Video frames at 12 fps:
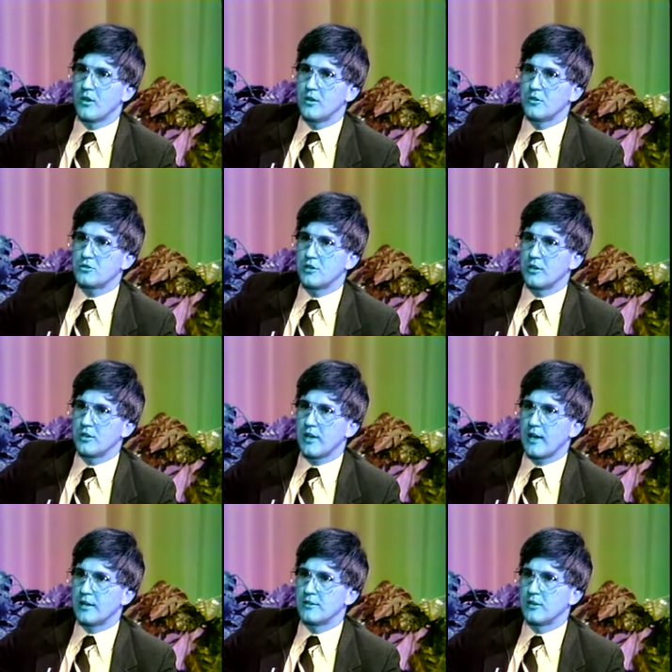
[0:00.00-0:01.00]
she had
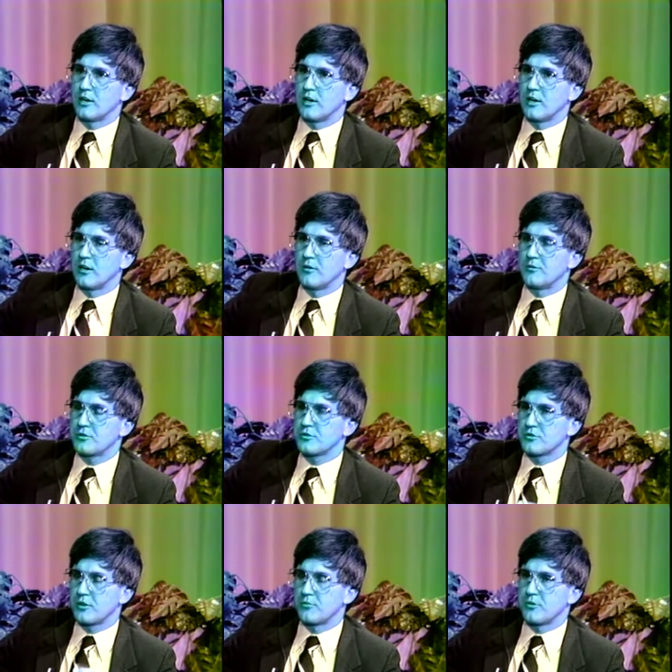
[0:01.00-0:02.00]
had, uh, this is
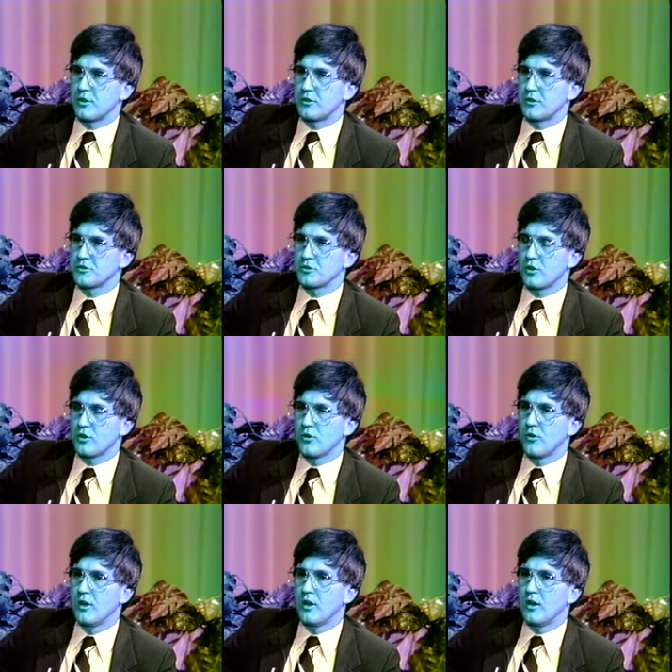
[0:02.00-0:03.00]
some uh, years
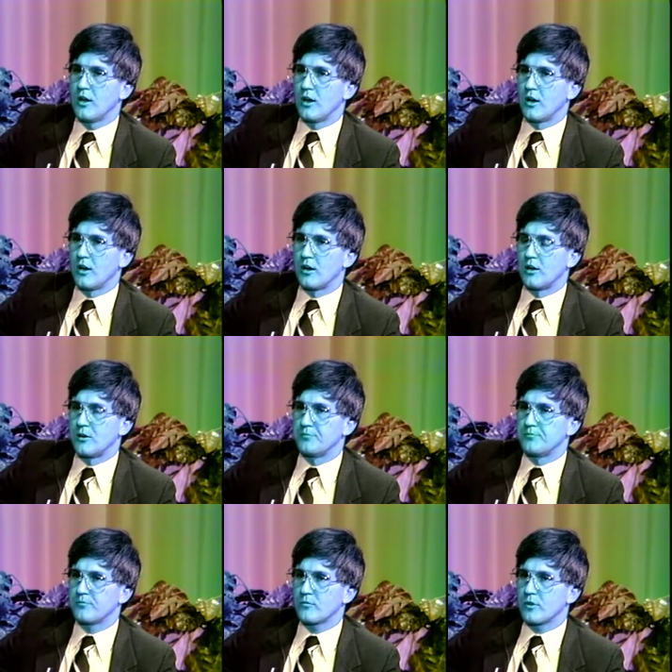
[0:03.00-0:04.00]
ago,
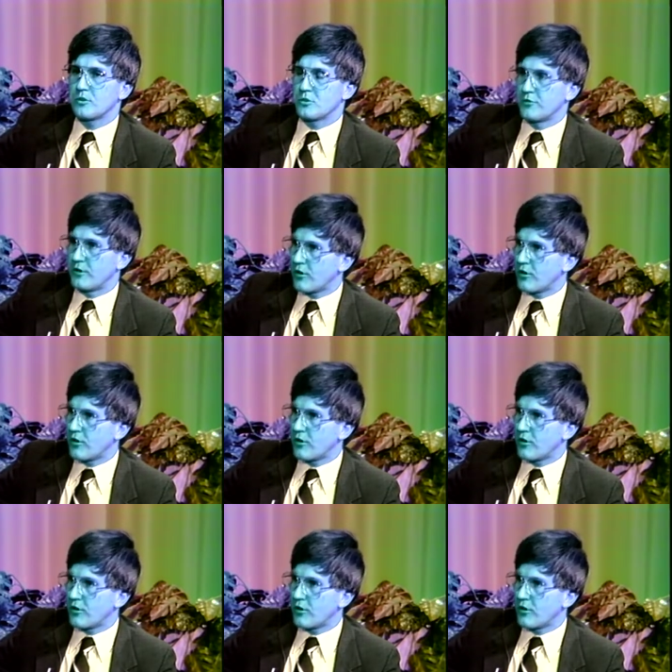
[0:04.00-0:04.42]
um, severe